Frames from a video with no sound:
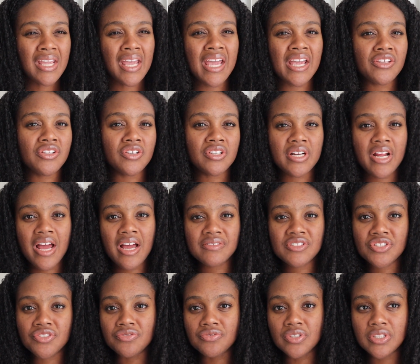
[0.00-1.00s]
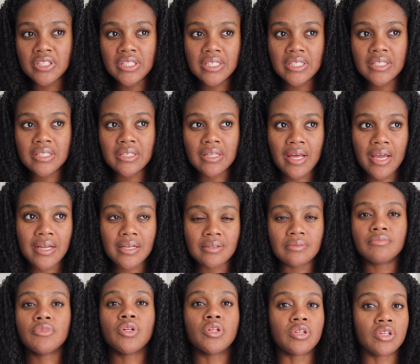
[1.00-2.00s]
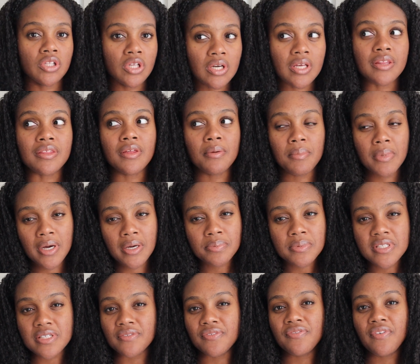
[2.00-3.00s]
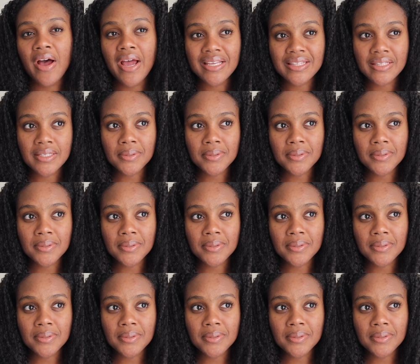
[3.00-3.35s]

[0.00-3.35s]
and you're gonna have to really like look them up to find